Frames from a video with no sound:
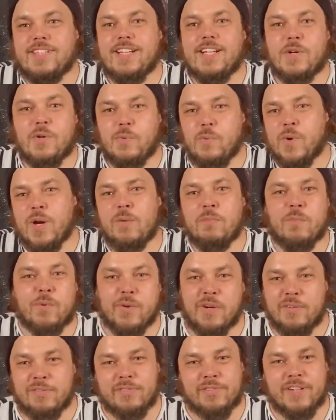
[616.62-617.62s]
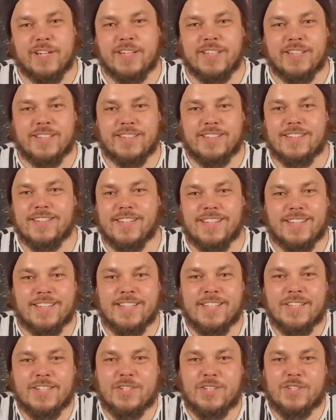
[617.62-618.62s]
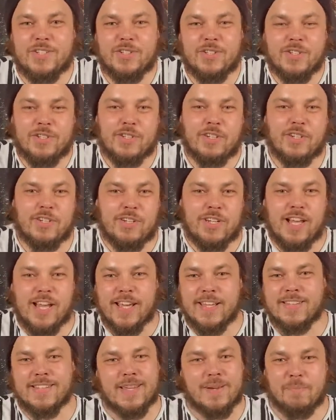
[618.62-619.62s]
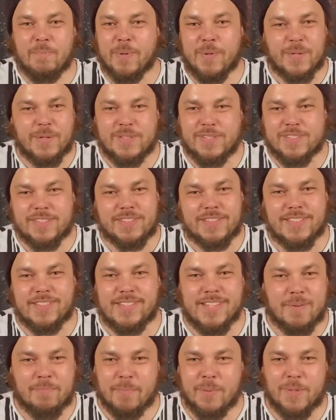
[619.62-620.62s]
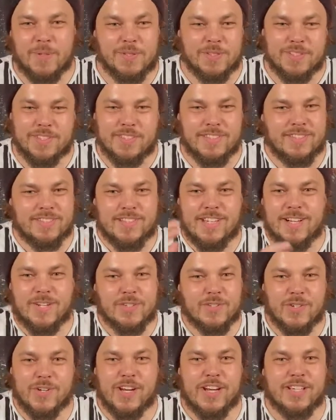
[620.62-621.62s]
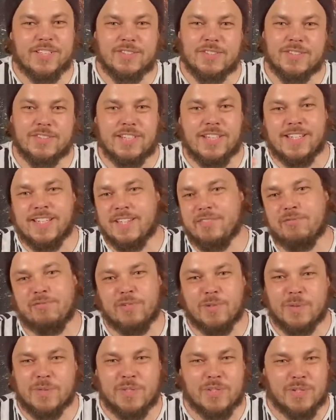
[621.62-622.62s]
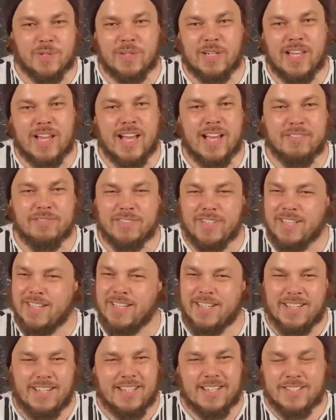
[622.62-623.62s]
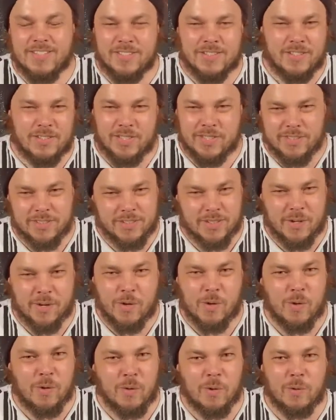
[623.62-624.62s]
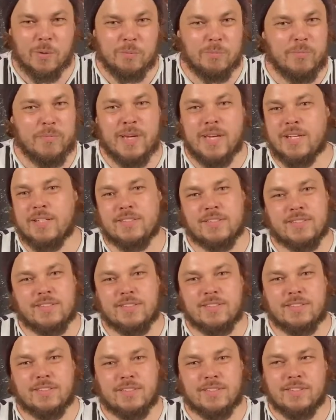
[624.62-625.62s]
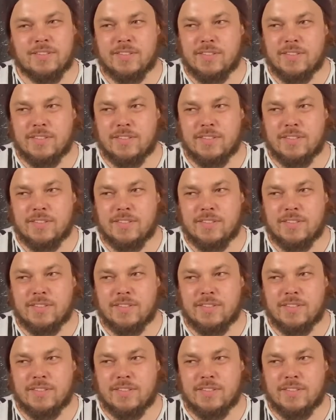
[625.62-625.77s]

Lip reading: one boyfriend, and then, you know, you don't like that person, and that person is now trying to like influence your life. It's just a whole mess, you know.